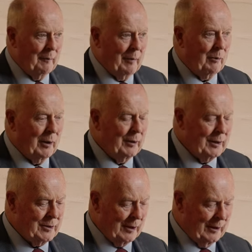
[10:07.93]
But we're going
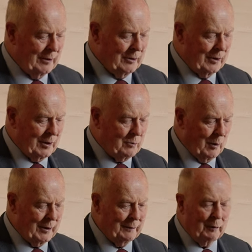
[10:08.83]
to turn to this
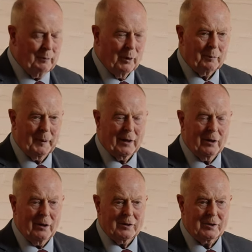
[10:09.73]
wonderful book
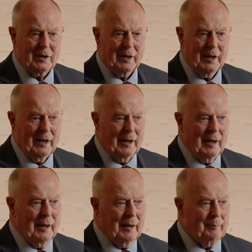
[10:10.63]
because,
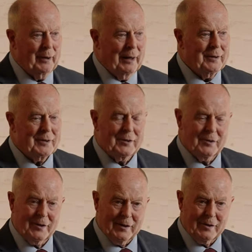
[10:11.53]
brothers and
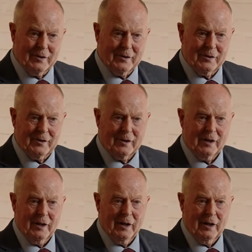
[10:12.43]
sisters,